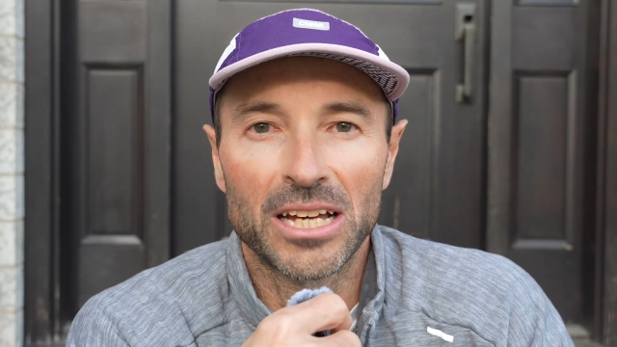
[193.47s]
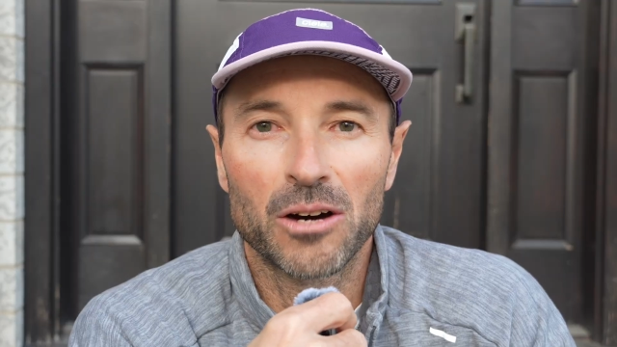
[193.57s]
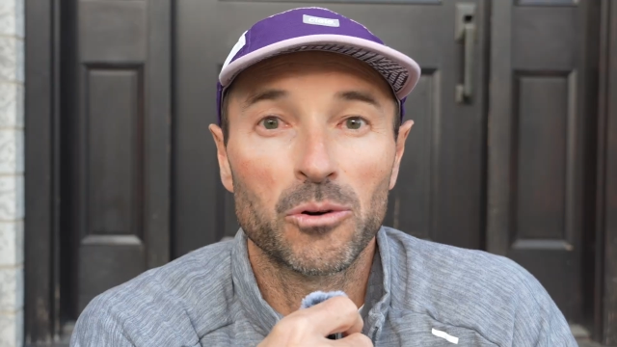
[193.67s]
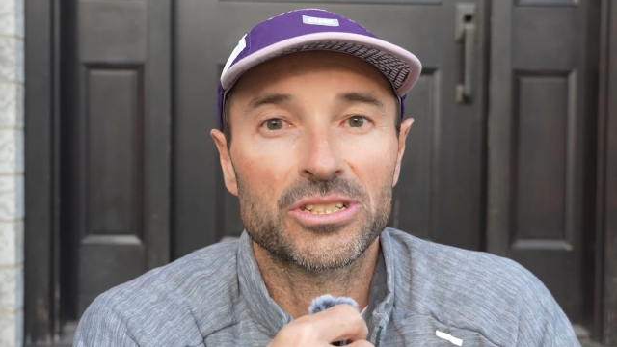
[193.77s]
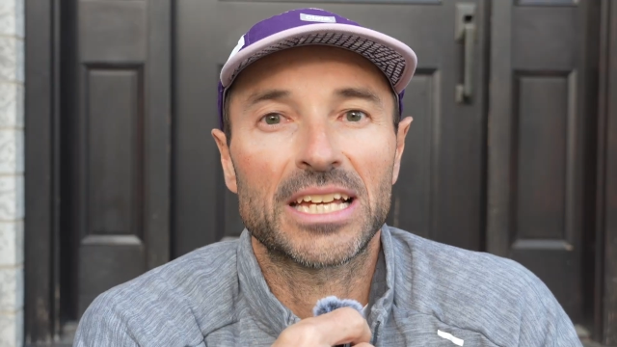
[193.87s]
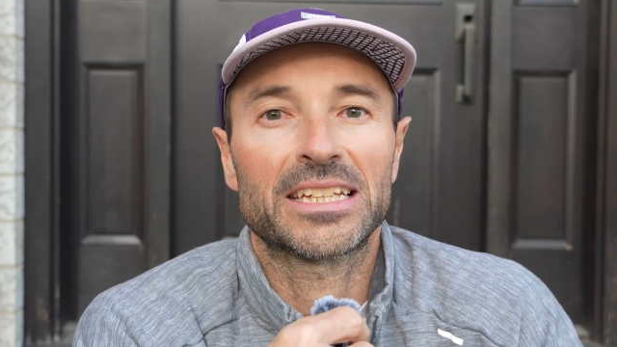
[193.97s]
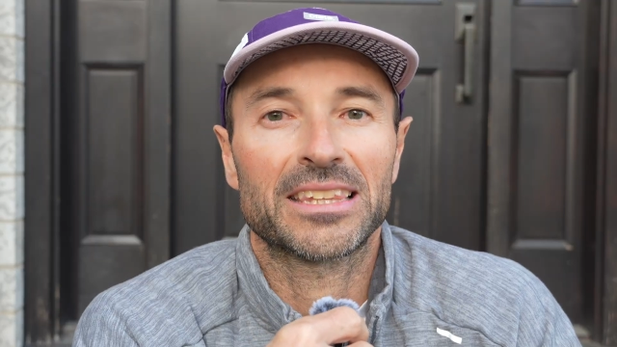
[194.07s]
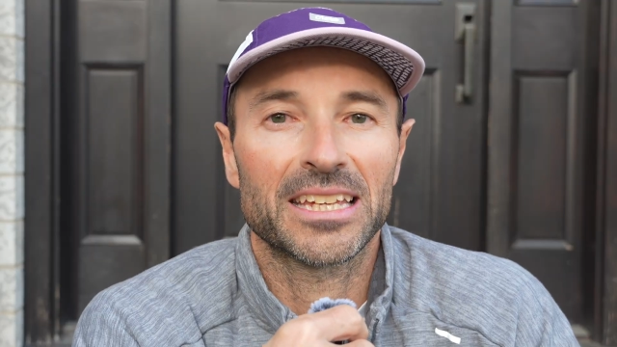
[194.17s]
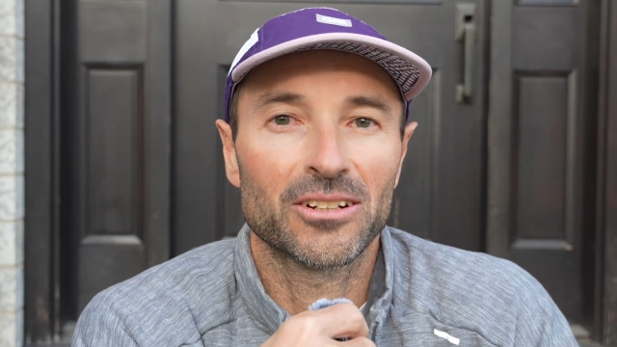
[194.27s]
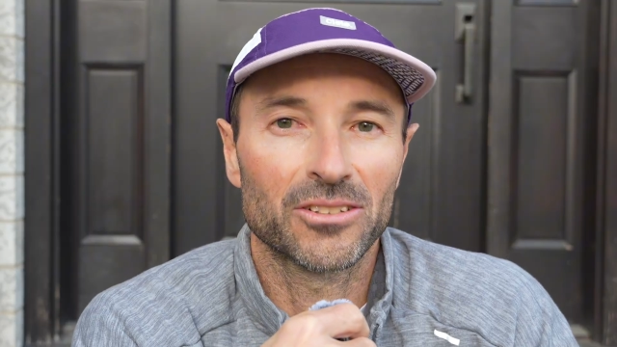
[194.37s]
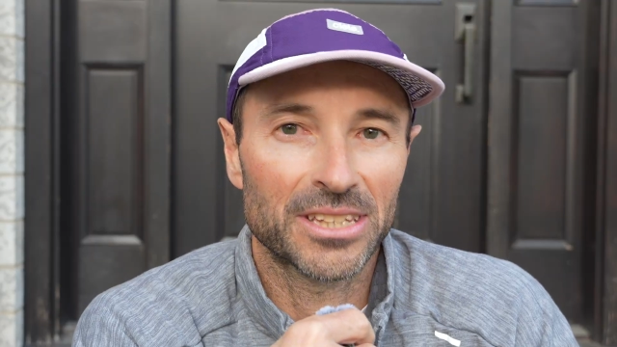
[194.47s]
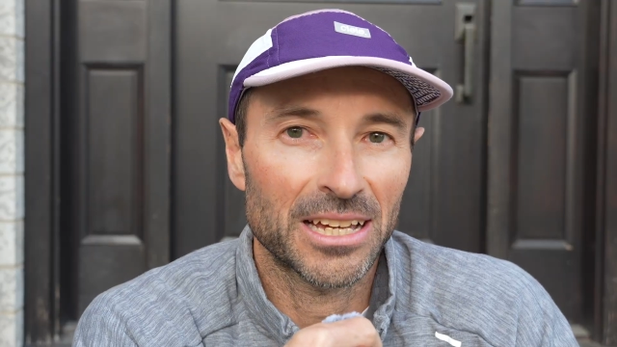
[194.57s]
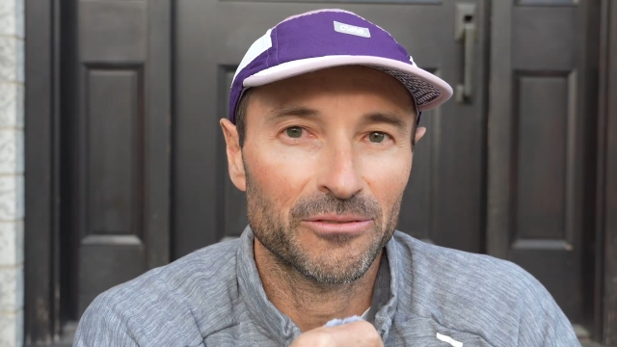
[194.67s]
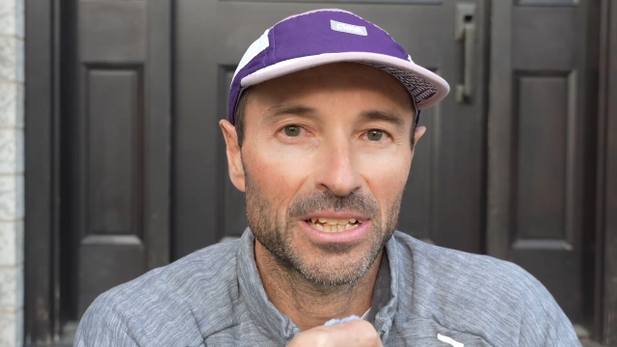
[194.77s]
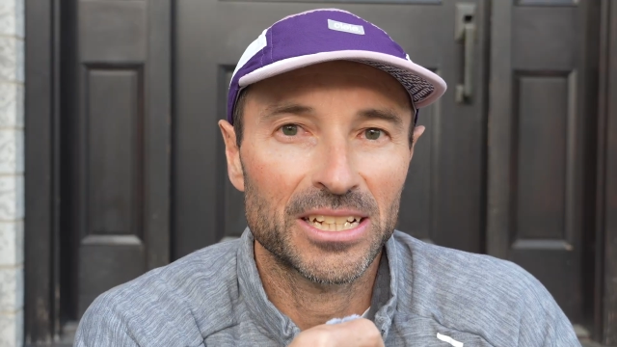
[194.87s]
I'll watch anything on
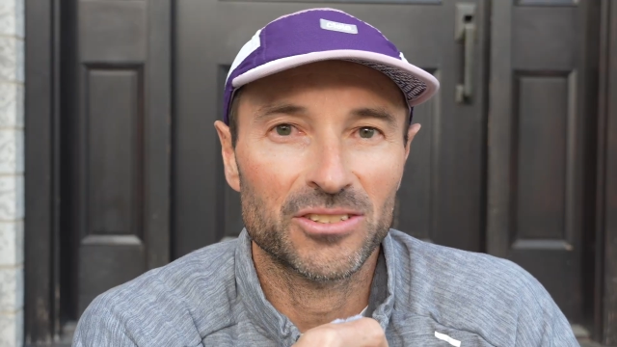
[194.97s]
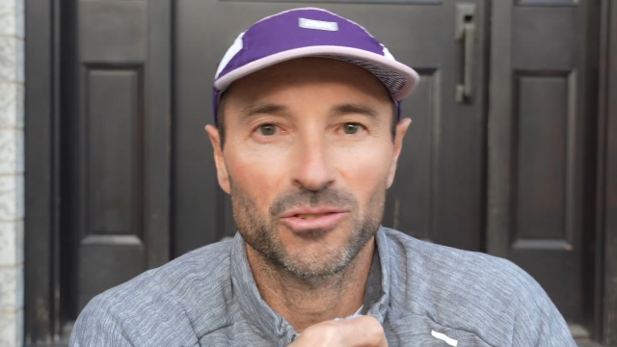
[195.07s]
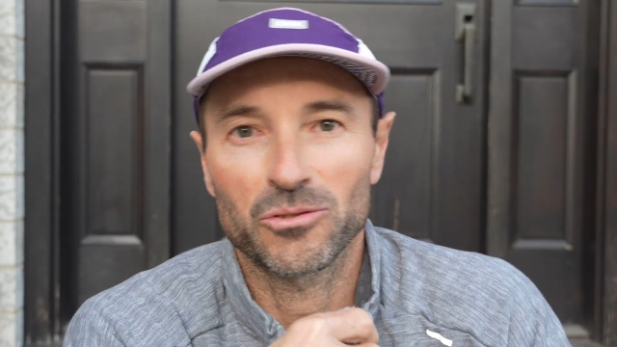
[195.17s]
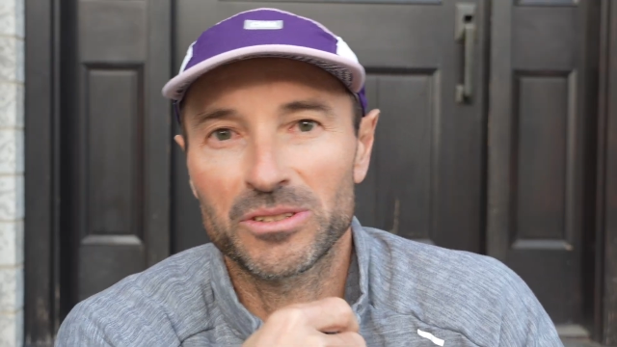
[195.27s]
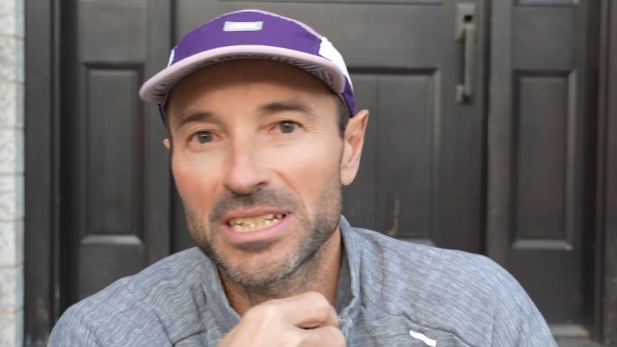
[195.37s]
Netflix or